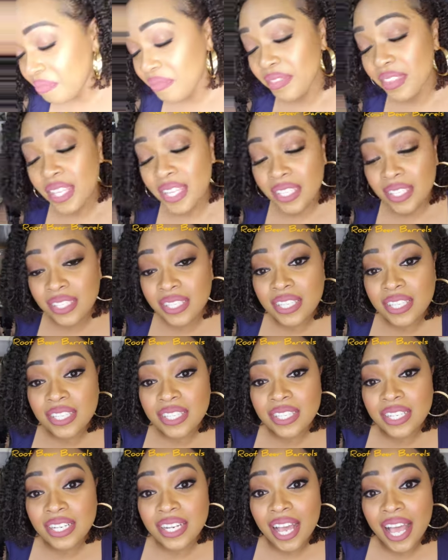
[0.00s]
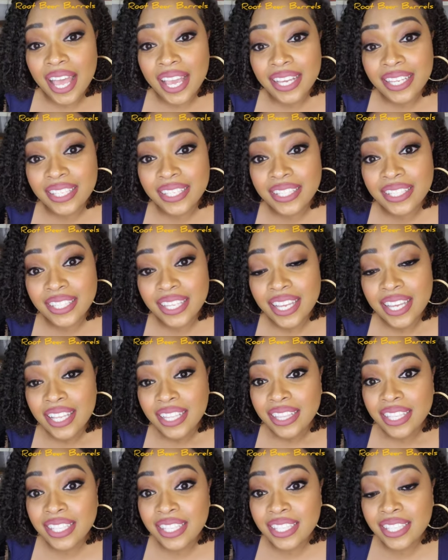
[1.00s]
This is nice.
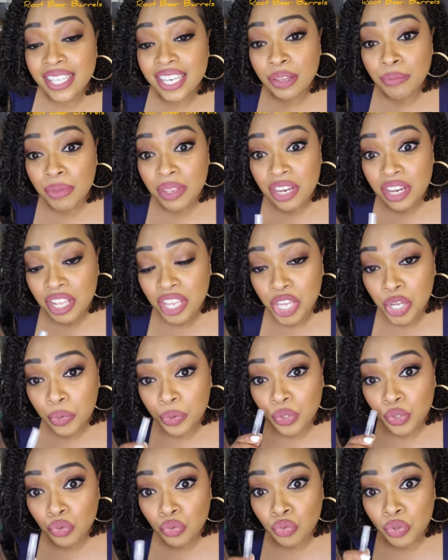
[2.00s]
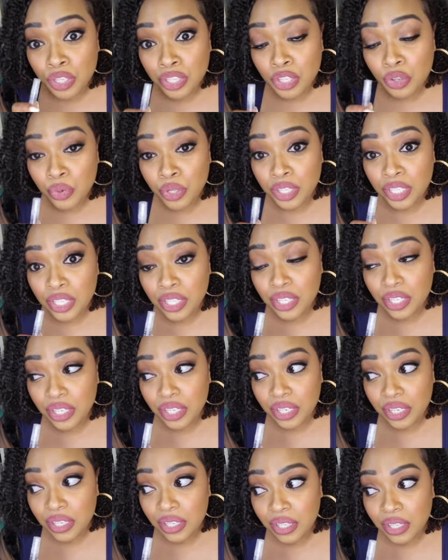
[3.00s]
The cinnamon in here is really, really good.